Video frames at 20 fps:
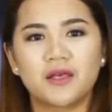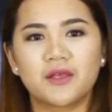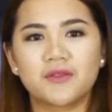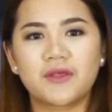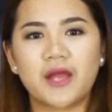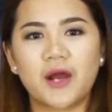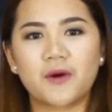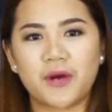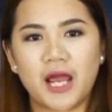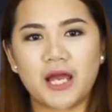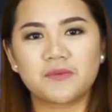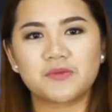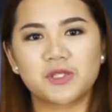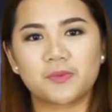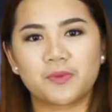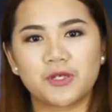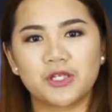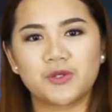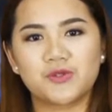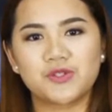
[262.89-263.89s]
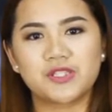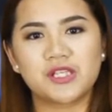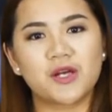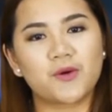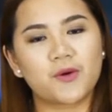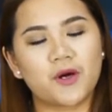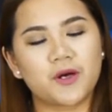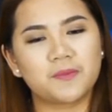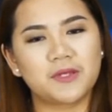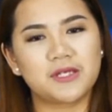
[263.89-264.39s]
That wraps up our news
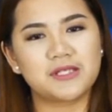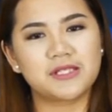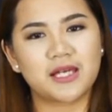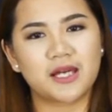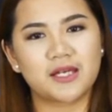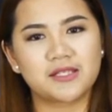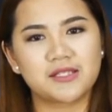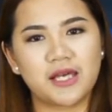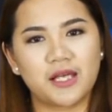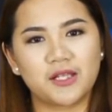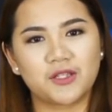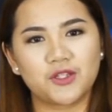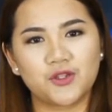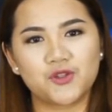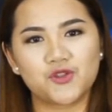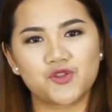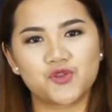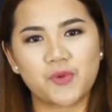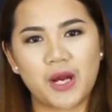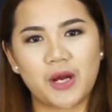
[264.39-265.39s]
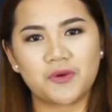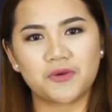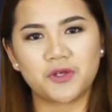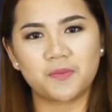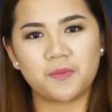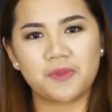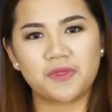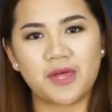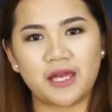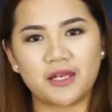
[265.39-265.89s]
here on PZI Daily News
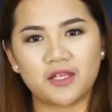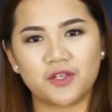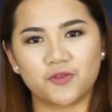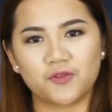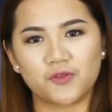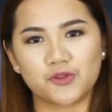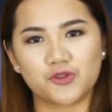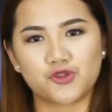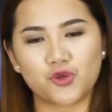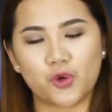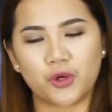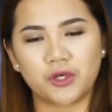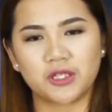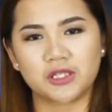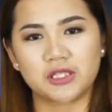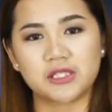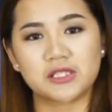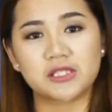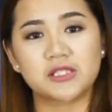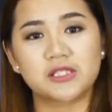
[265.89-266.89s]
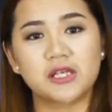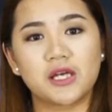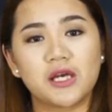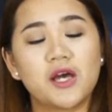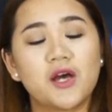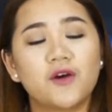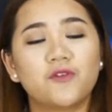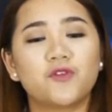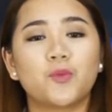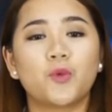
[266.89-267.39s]
Roundup. Thank you for joining us.
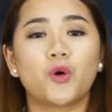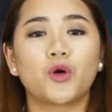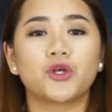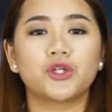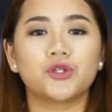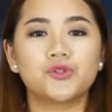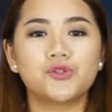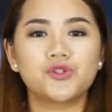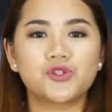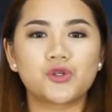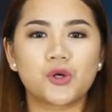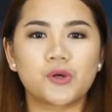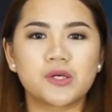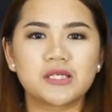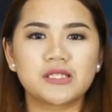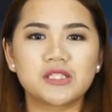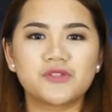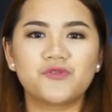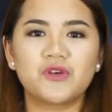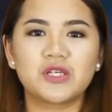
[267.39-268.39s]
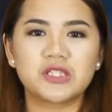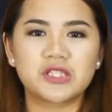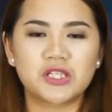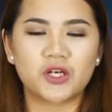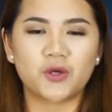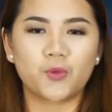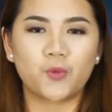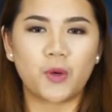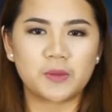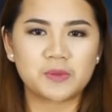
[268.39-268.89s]
For more news stories,
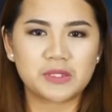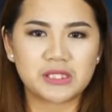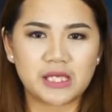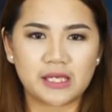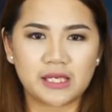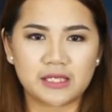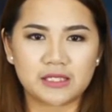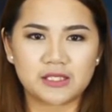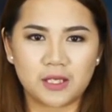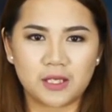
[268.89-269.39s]
visit our website at